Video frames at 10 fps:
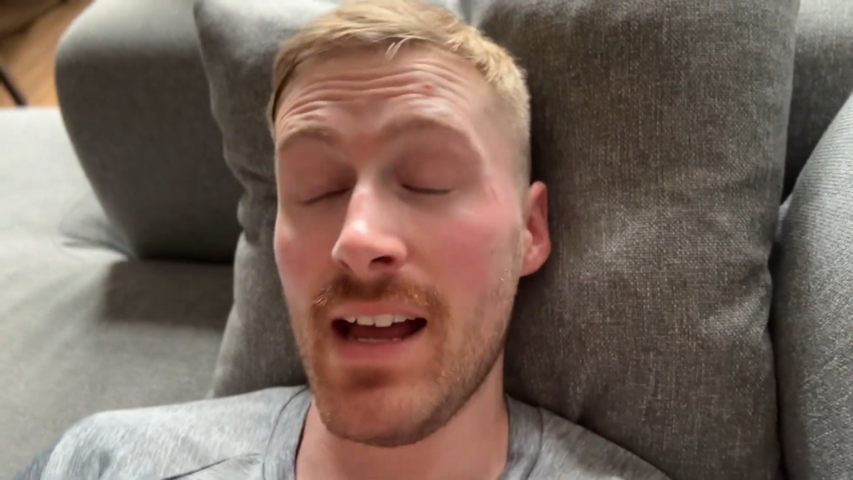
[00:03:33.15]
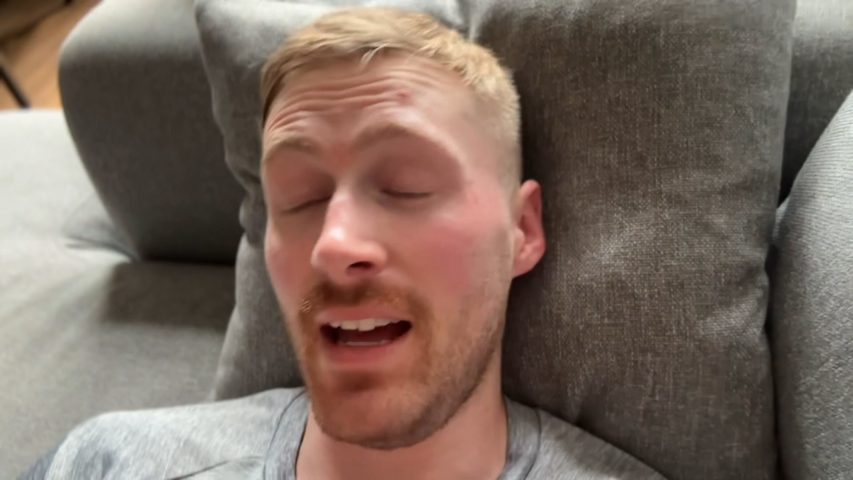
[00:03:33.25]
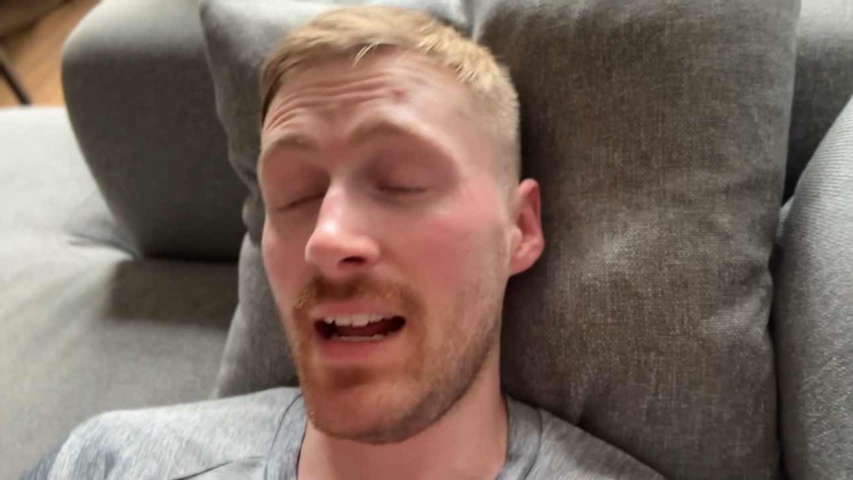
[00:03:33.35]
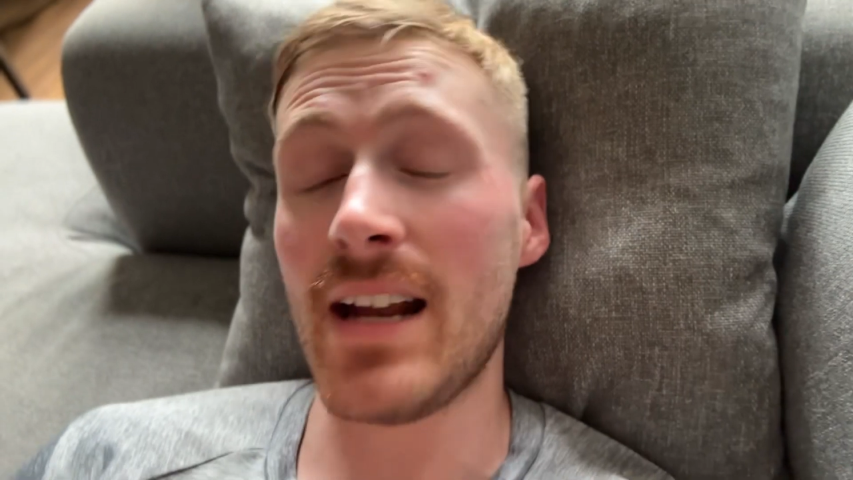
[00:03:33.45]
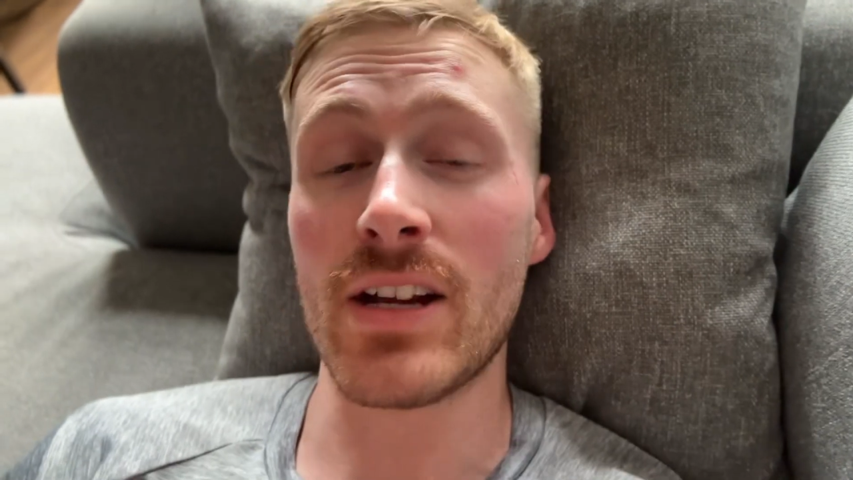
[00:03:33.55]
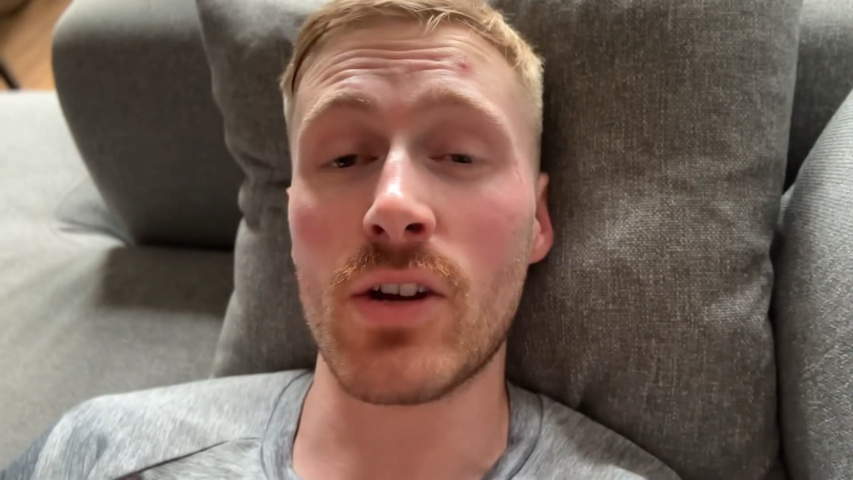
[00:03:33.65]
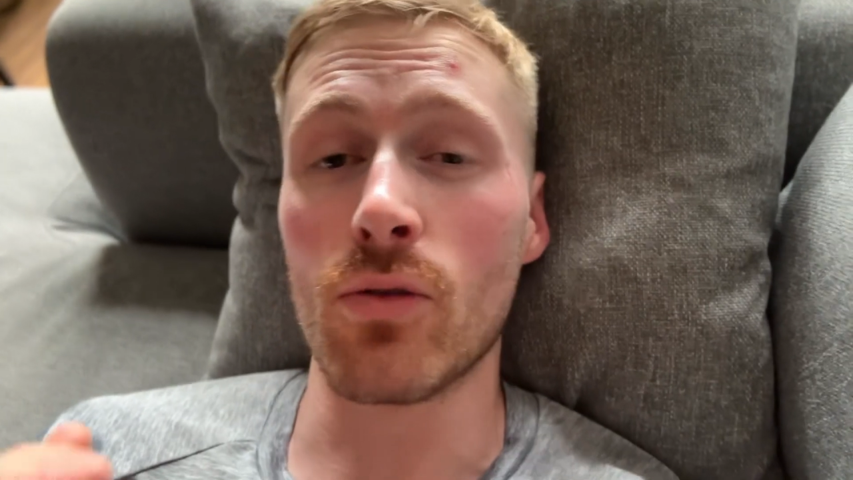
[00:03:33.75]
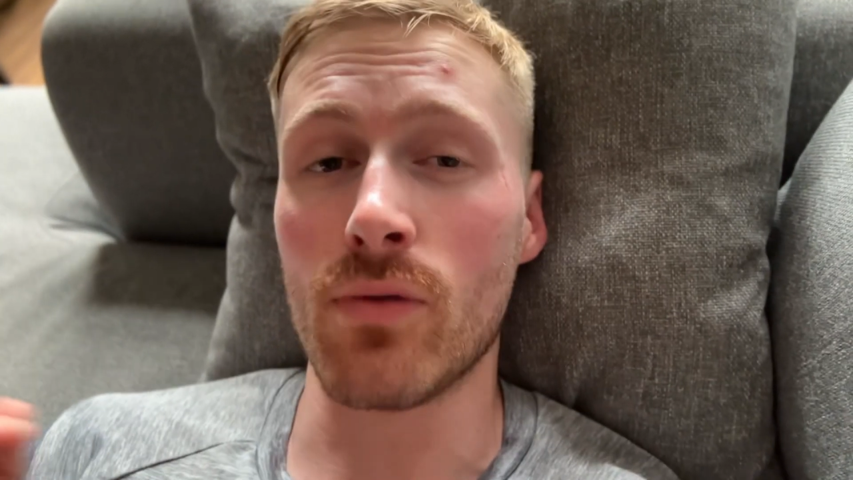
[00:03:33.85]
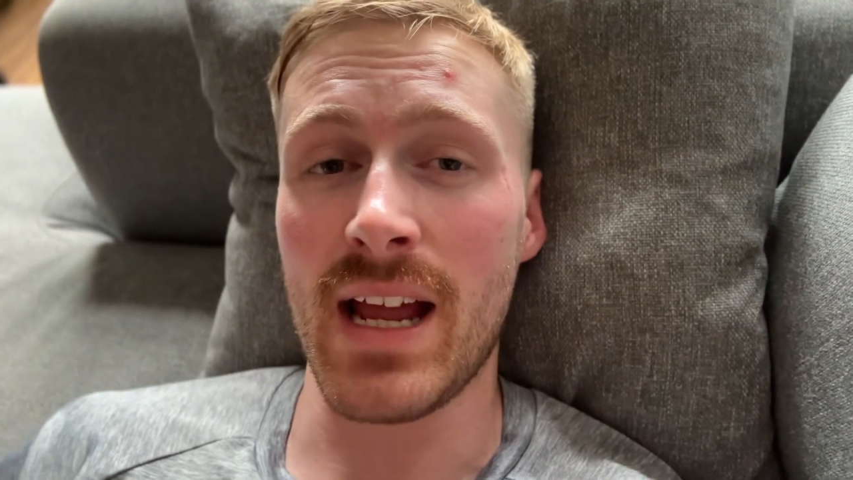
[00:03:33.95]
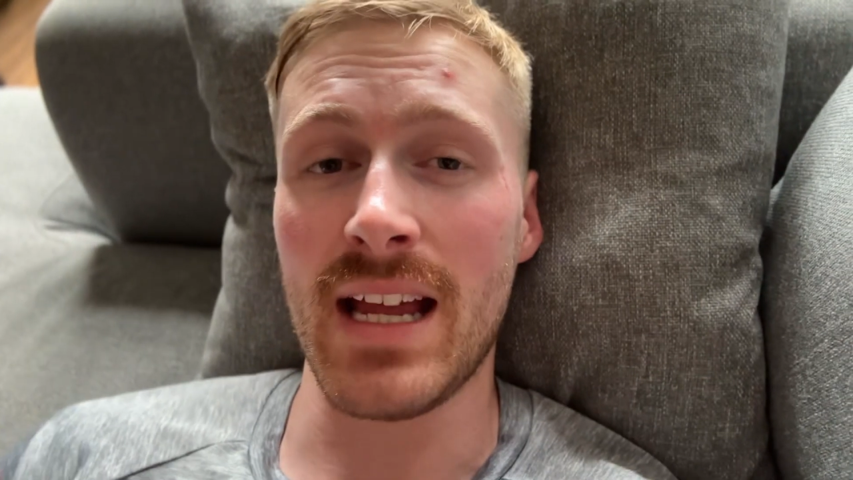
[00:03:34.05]
And I had a
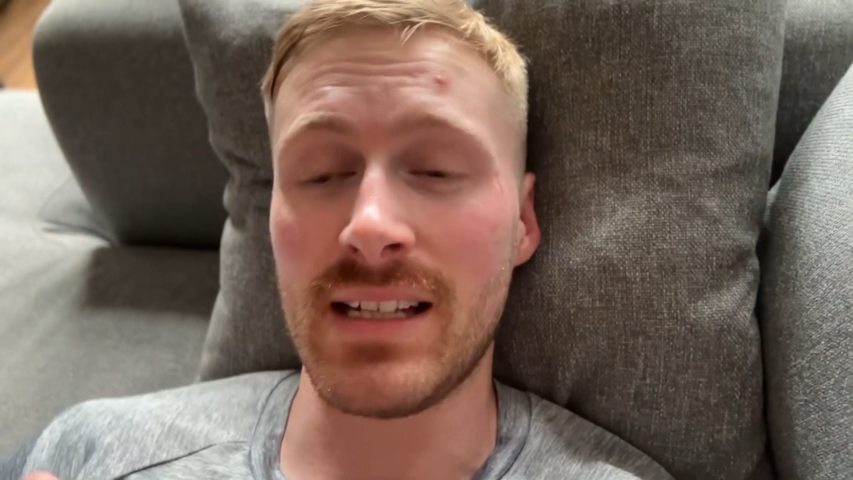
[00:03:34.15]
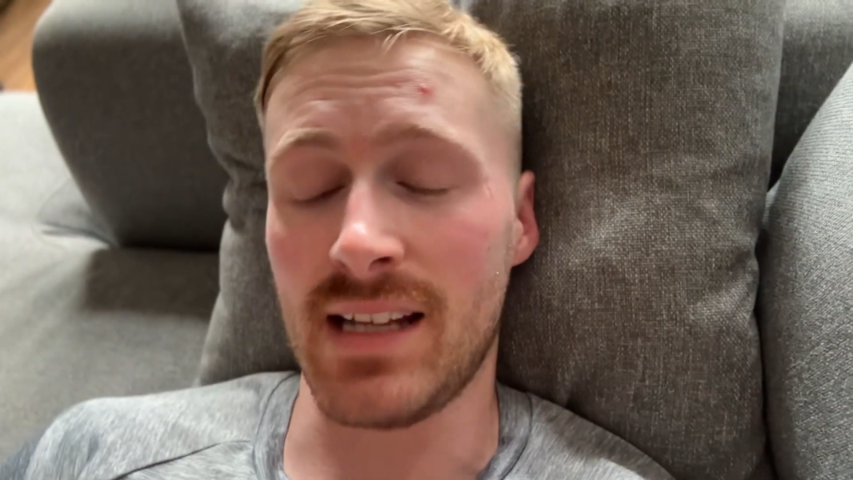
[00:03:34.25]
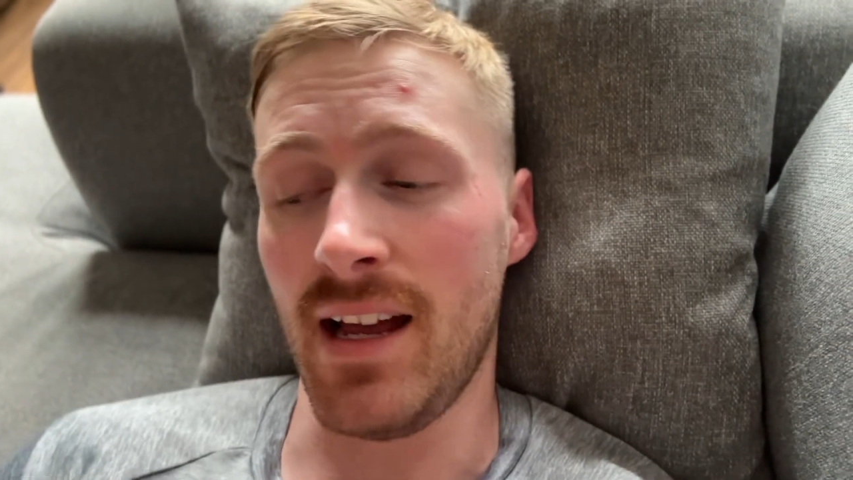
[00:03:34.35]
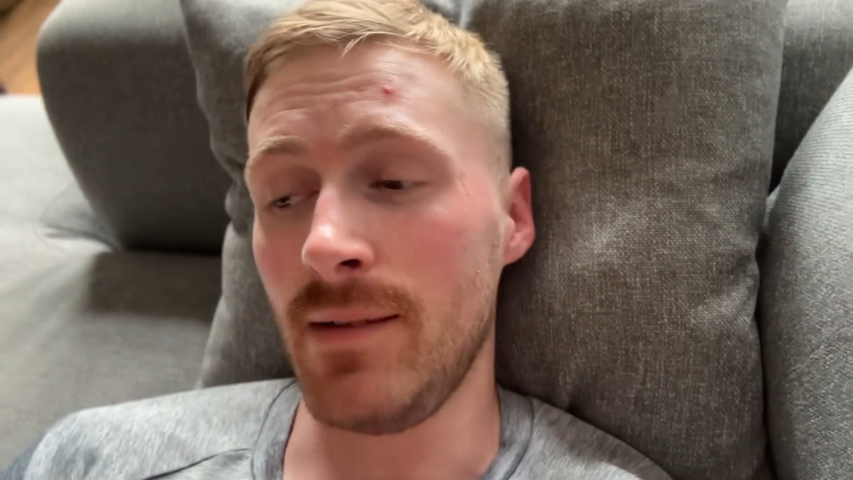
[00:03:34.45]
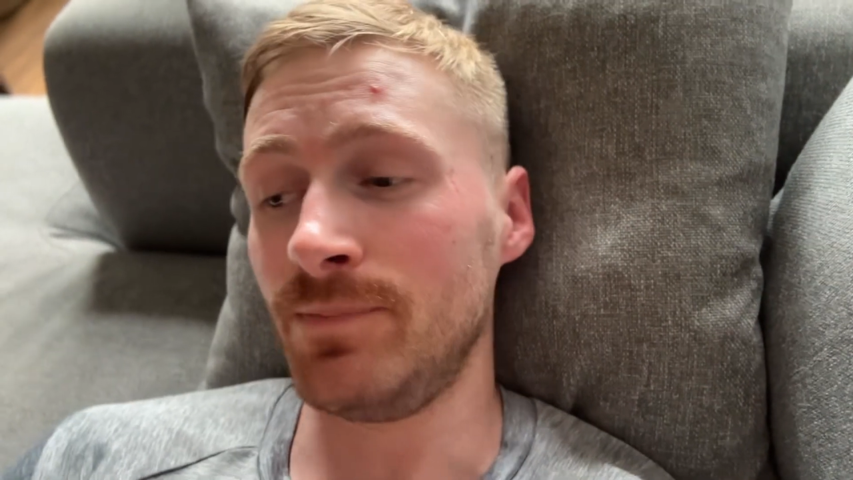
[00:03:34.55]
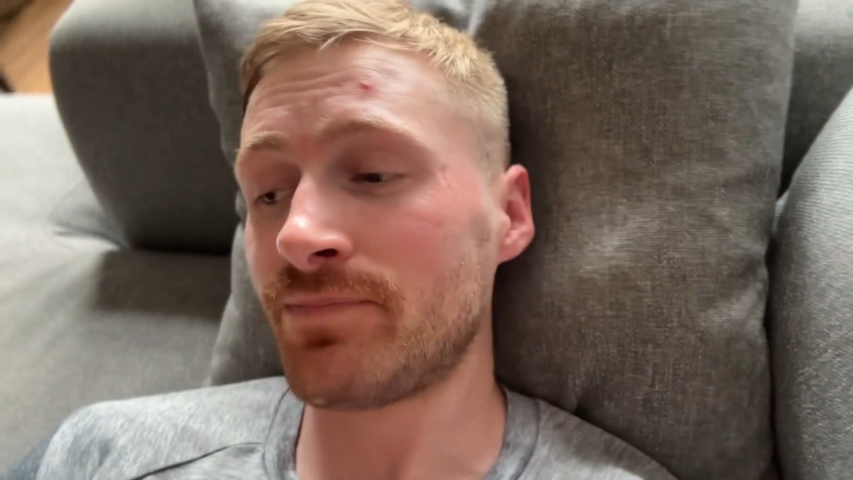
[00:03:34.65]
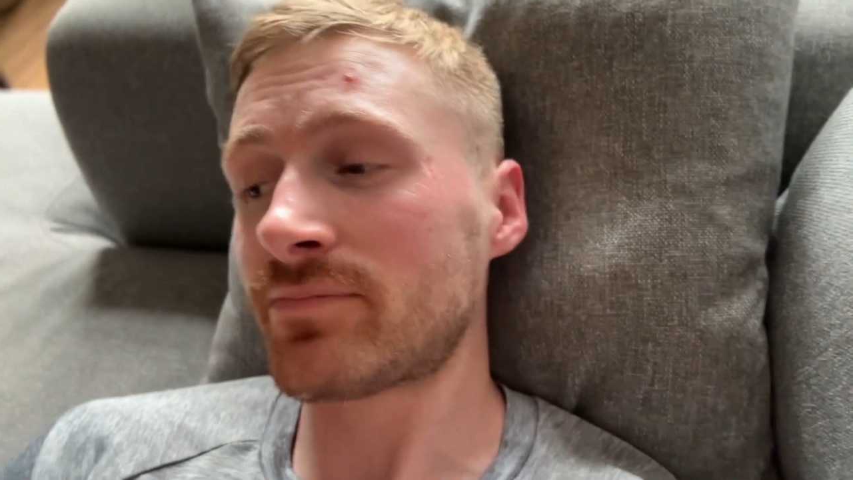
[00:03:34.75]
great time.